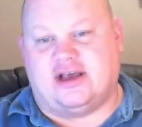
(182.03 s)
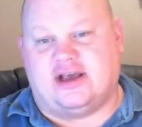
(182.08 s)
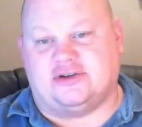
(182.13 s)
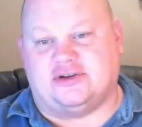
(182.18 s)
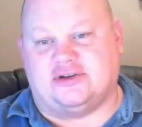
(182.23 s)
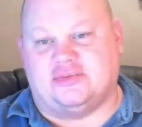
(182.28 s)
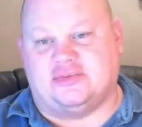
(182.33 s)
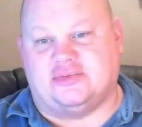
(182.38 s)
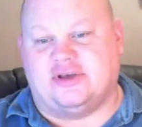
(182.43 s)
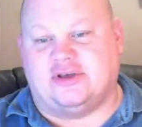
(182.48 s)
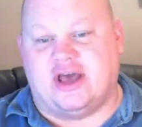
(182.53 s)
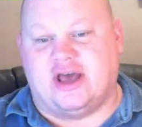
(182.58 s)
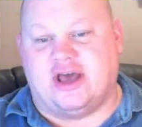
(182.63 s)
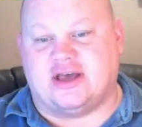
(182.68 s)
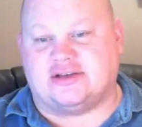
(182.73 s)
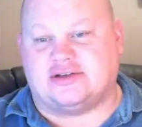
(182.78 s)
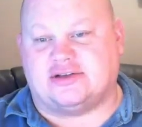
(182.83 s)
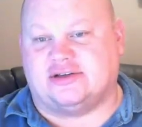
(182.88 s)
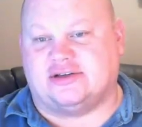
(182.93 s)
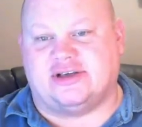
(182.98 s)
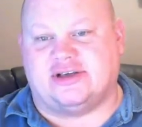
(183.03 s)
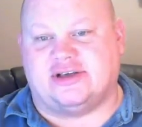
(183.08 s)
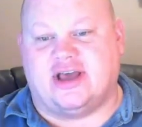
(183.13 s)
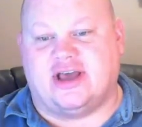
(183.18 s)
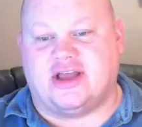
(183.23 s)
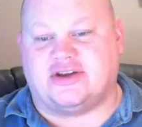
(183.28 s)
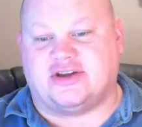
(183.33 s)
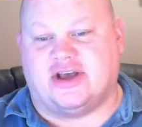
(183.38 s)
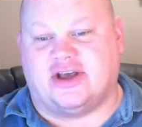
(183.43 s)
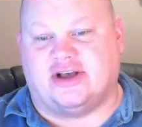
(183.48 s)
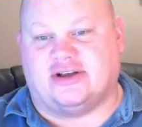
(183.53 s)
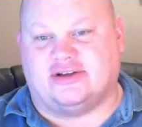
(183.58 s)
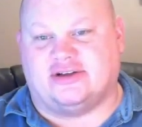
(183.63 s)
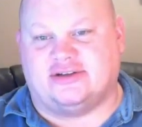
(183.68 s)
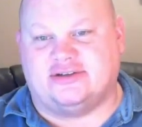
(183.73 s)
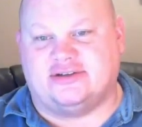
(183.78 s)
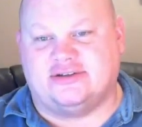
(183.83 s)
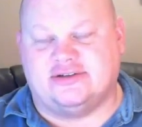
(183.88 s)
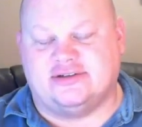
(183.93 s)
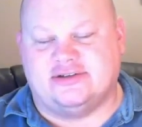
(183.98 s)
or UPS or DHL.
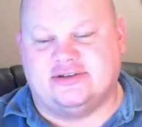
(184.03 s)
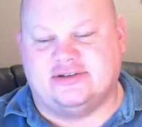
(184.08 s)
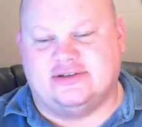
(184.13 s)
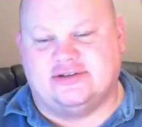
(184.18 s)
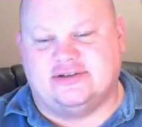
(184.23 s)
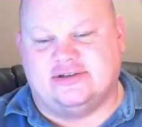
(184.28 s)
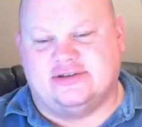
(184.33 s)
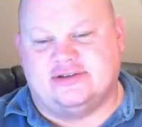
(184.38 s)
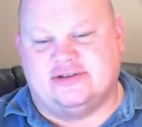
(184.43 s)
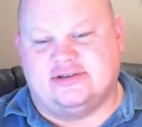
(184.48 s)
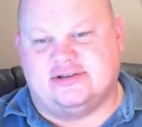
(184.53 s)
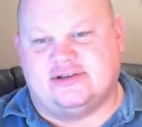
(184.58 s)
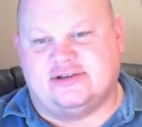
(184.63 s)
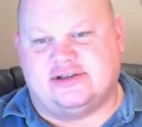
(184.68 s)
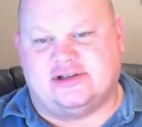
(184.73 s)
Okay.